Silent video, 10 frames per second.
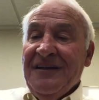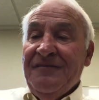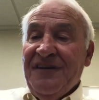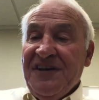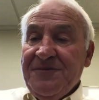
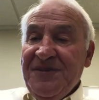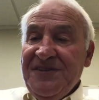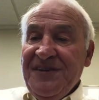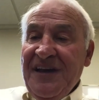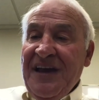
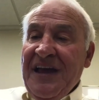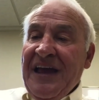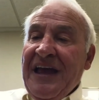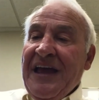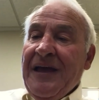investments.
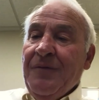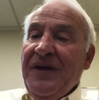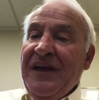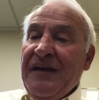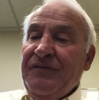And
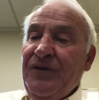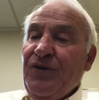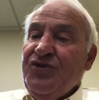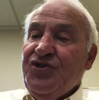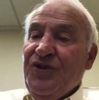we have
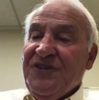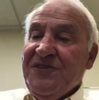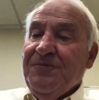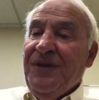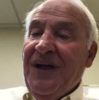no short
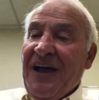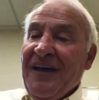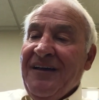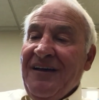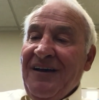supply
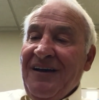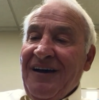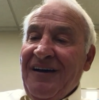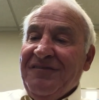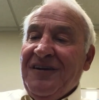
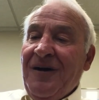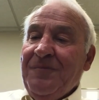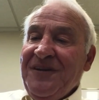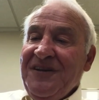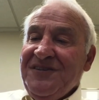of
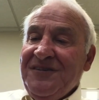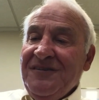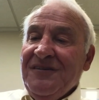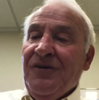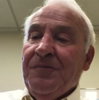companies
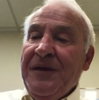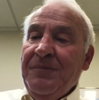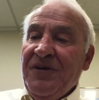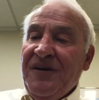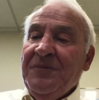or
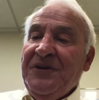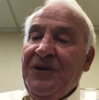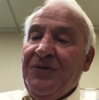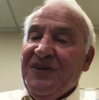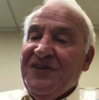people coming
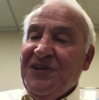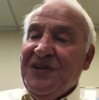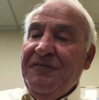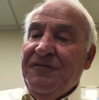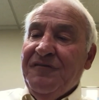to us
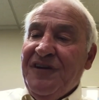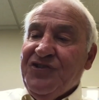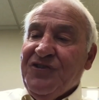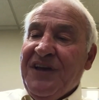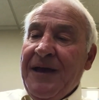looking for
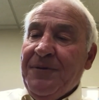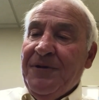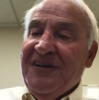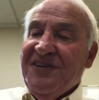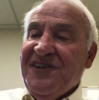venture
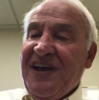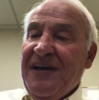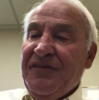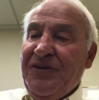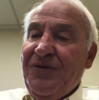capital because they
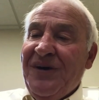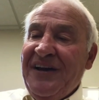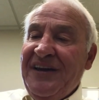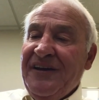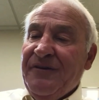have a new
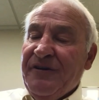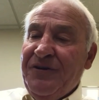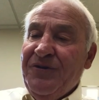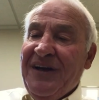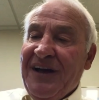idea or a
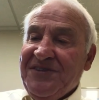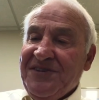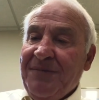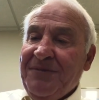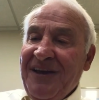new
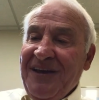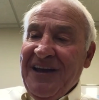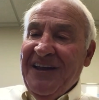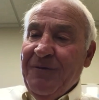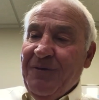concept
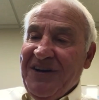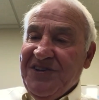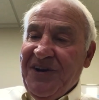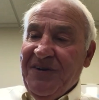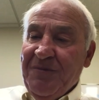and they want to
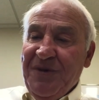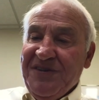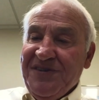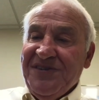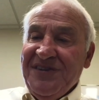start a
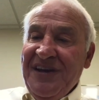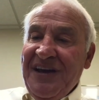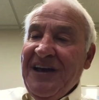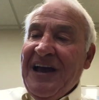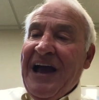business.
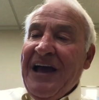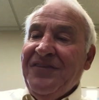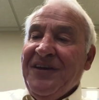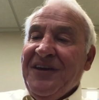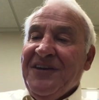I
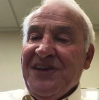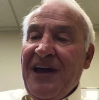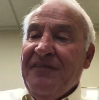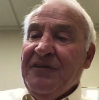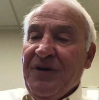think it's
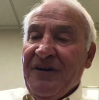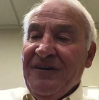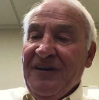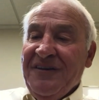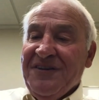
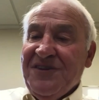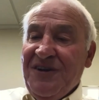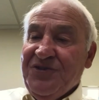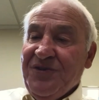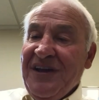everywhere in this
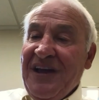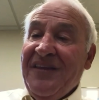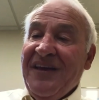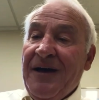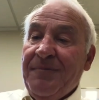country
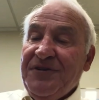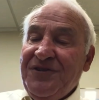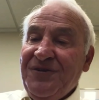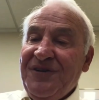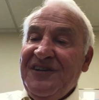and the
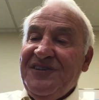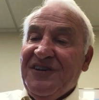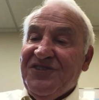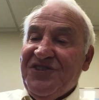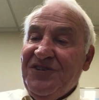opportunities
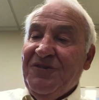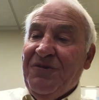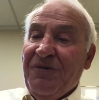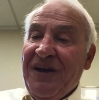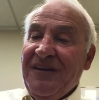are still
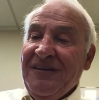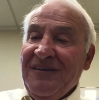great,